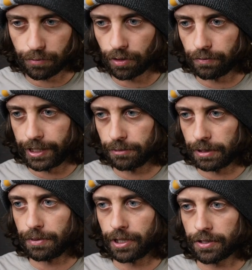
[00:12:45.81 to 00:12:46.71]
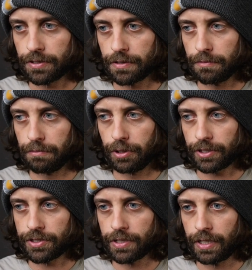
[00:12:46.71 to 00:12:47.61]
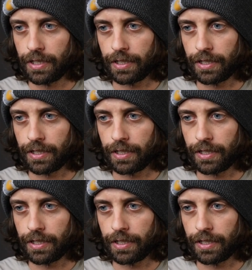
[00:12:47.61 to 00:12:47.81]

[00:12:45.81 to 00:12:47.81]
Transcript: more randomly picked books.